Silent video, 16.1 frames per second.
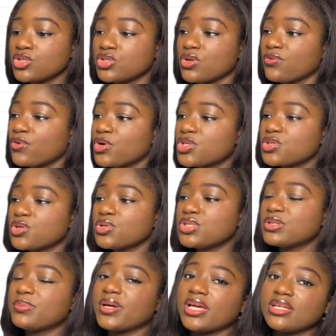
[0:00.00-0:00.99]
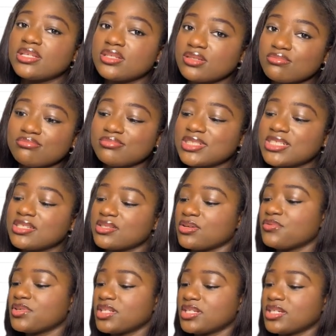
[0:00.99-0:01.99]
So of course, go to bed. It's
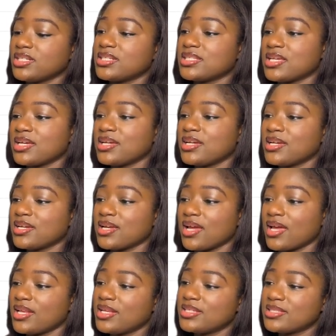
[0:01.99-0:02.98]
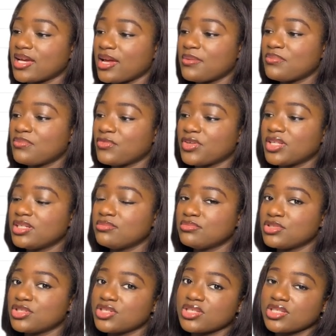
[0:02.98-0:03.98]
not really going to take any time, really.
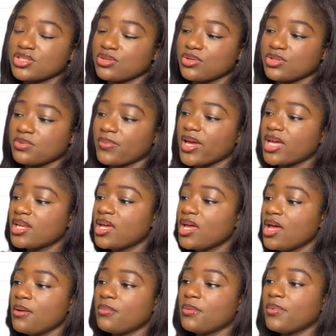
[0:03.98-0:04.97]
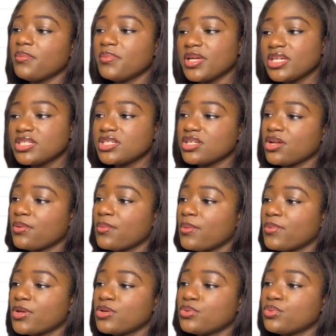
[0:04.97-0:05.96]
You just need to go to bed, or maybe eat dinner.
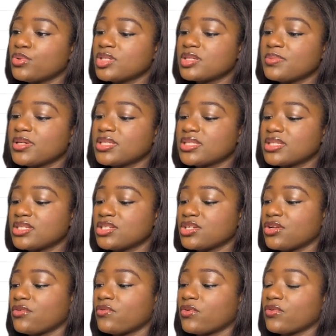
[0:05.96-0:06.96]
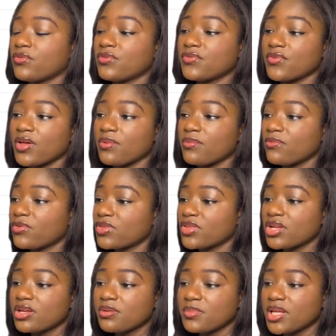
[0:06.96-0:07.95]
Maybe you want to be eating dinner for
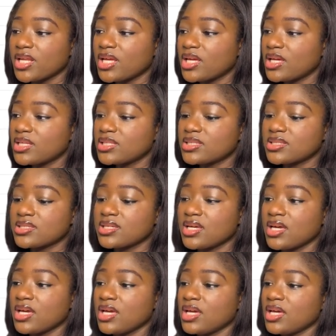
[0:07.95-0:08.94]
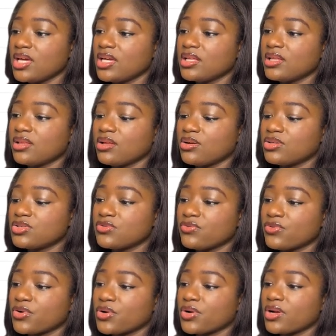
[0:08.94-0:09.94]
30 minutes, eat lunch
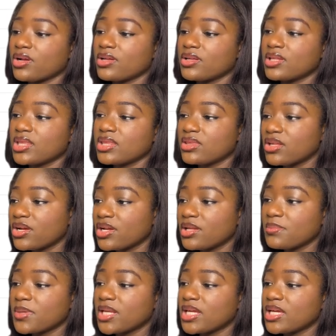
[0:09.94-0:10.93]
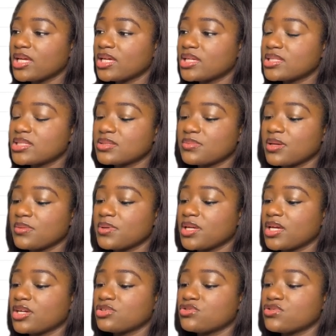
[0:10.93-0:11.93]
for 30 minutes, maybe
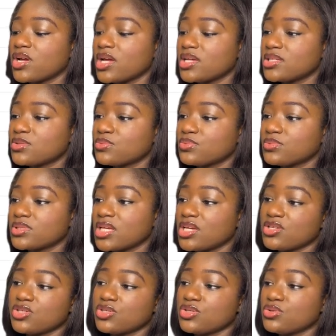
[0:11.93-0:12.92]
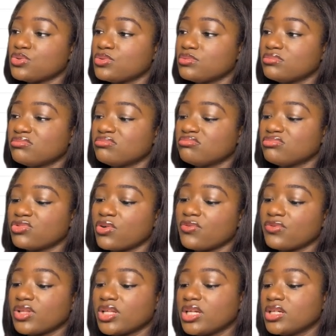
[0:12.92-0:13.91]
get dressed. Takes you
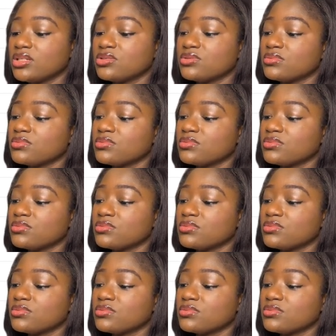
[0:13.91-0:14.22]
roughly